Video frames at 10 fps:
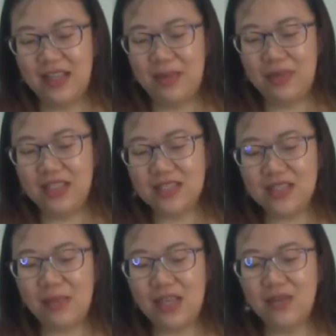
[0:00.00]
please
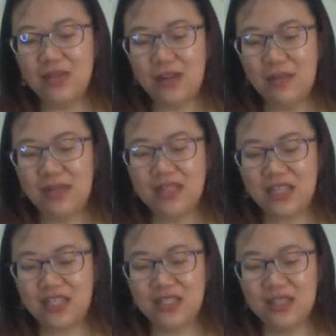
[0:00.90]
type into the comment
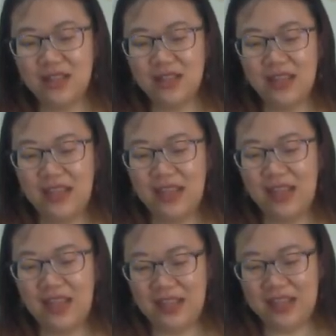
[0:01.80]
section
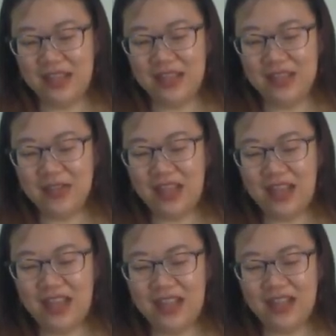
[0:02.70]
so
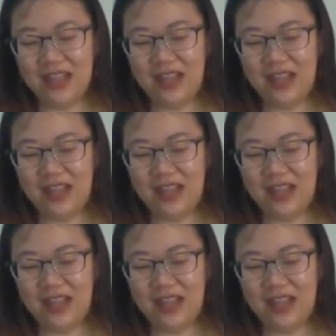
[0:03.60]
that